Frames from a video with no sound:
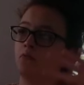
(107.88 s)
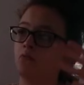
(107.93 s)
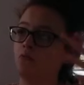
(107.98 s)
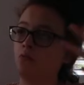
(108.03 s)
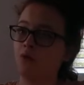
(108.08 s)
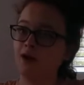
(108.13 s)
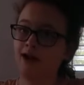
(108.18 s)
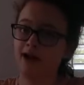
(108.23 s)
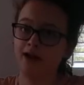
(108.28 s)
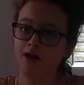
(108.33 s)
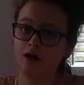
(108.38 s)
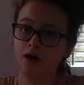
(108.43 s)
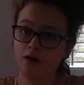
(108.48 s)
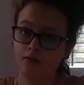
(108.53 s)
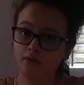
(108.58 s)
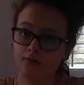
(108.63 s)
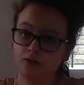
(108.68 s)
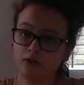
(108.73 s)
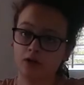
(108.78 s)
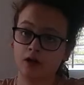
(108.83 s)
way
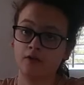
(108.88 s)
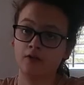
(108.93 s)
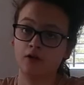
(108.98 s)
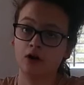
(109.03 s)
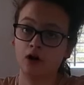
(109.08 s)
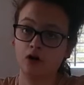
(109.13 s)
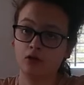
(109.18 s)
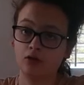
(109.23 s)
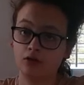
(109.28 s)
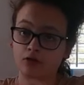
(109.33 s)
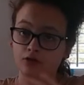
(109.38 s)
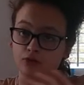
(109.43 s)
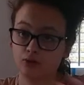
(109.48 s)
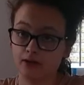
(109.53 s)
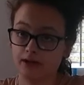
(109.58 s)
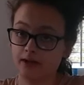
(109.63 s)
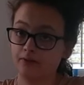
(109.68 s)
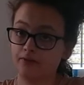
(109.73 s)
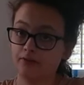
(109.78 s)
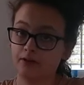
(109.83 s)
after like the whole of the
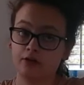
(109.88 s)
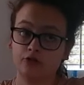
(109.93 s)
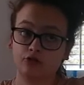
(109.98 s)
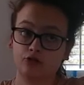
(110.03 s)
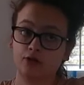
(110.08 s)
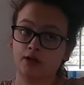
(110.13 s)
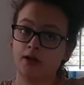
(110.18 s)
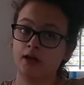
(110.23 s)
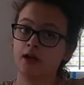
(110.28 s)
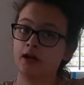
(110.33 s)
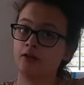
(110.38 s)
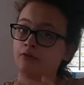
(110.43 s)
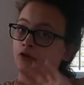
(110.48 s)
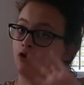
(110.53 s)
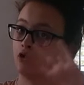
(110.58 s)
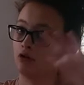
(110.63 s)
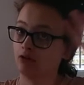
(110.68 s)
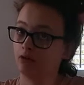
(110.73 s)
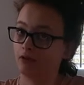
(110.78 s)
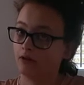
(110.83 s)
20th century and the
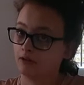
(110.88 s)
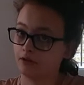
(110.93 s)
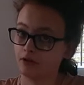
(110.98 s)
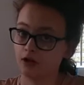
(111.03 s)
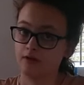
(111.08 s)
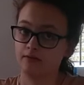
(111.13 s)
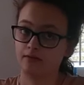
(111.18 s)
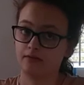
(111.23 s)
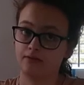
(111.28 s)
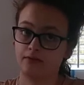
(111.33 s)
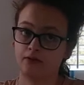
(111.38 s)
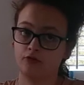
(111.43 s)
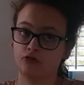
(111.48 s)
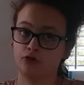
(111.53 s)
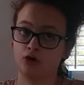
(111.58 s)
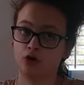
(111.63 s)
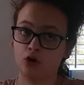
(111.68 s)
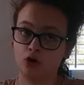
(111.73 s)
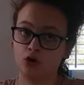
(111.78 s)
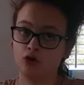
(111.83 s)
whole of the 30th
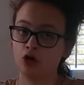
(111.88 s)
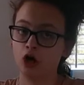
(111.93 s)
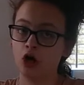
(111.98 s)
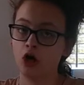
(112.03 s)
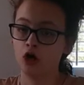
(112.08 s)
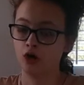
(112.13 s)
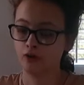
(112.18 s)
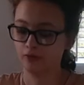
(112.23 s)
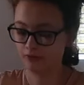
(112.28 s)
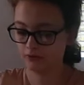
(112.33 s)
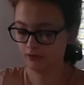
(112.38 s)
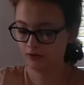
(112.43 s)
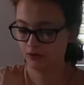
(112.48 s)
century on Earth.